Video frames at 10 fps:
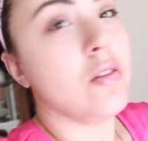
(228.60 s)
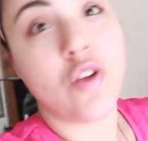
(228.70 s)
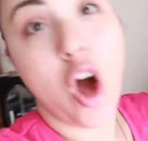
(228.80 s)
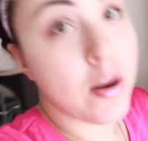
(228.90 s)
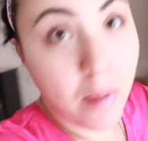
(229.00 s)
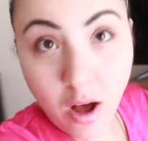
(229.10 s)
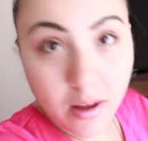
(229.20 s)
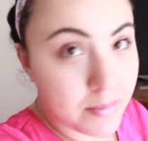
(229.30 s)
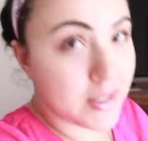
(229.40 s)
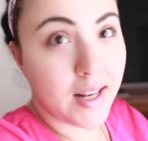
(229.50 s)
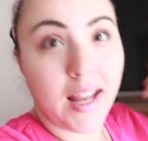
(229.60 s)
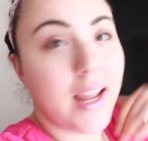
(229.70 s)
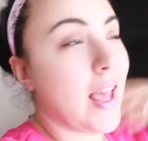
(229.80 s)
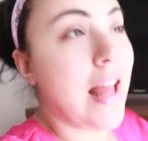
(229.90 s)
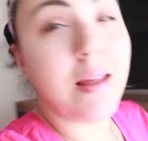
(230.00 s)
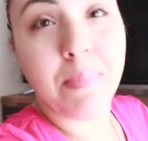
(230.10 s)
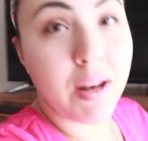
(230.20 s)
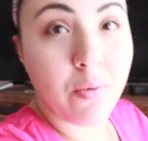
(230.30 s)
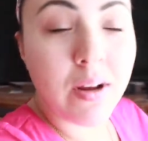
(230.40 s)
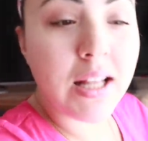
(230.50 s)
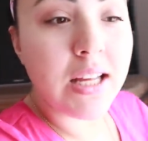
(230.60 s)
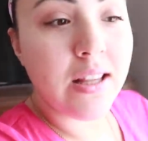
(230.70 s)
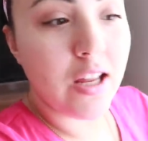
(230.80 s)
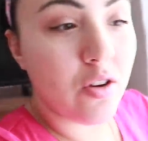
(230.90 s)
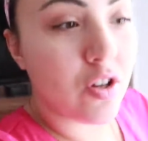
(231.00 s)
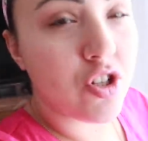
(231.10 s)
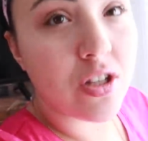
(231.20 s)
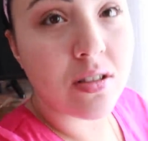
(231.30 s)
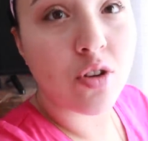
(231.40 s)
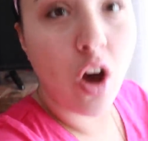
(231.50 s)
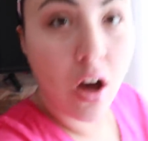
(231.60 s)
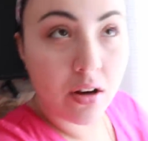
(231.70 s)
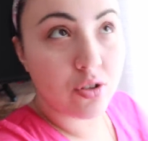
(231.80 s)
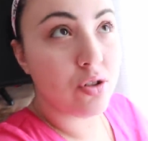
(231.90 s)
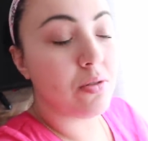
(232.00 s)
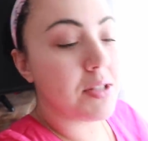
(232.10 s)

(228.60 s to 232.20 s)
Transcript: non-moms and like anybody really that you can just talk to,